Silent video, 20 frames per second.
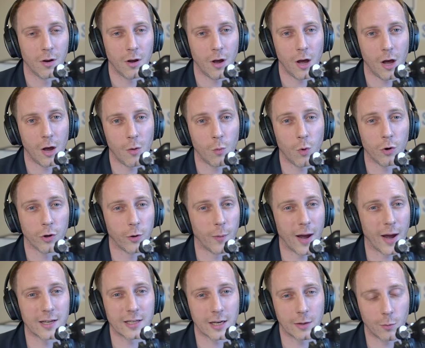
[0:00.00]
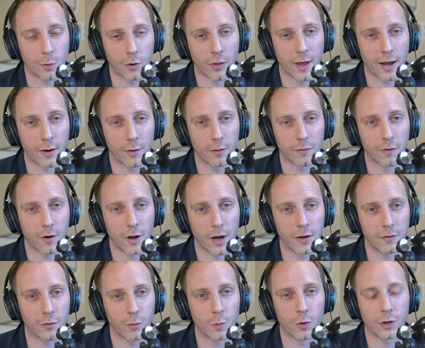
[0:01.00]
uh, what you actually want out of
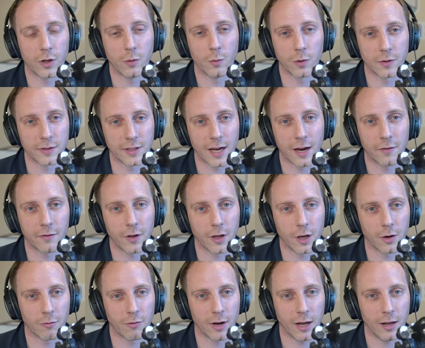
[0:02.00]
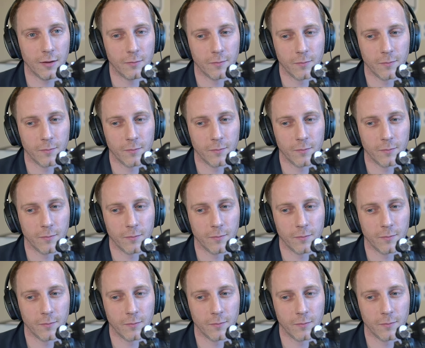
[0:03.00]
life or what you want out of your career.